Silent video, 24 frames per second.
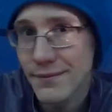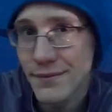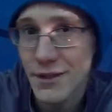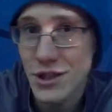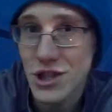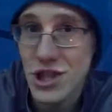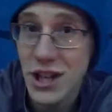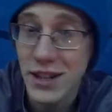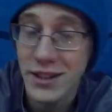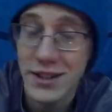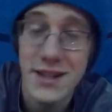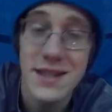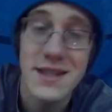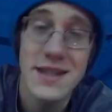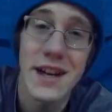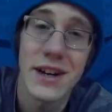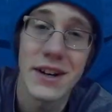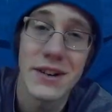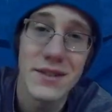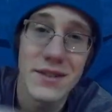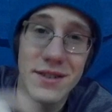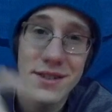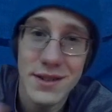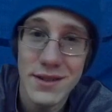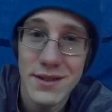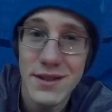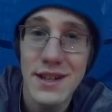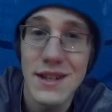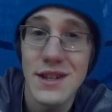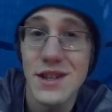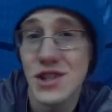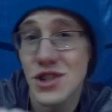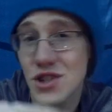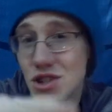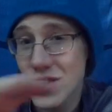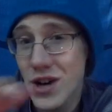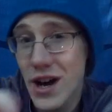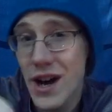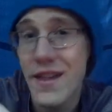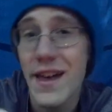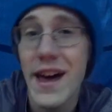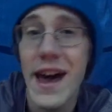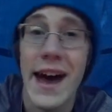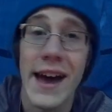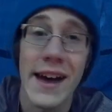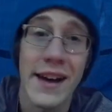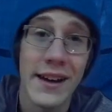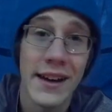check this out, do this, try
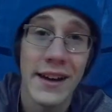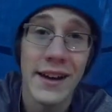that,